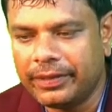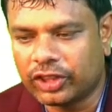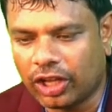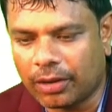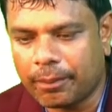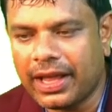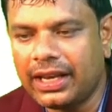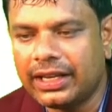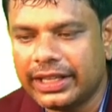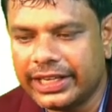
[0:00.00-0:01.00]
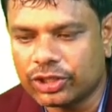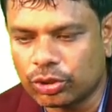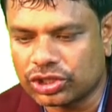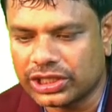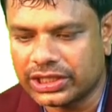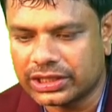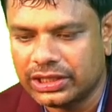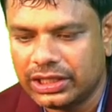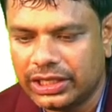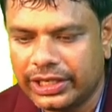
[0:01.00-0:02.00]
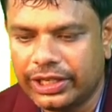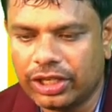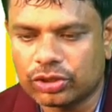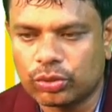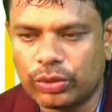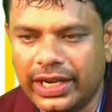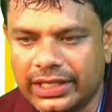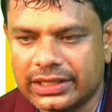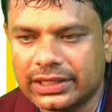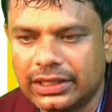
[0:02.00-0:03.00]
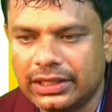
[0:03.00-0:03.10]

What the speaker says: thermal resources. Dear students,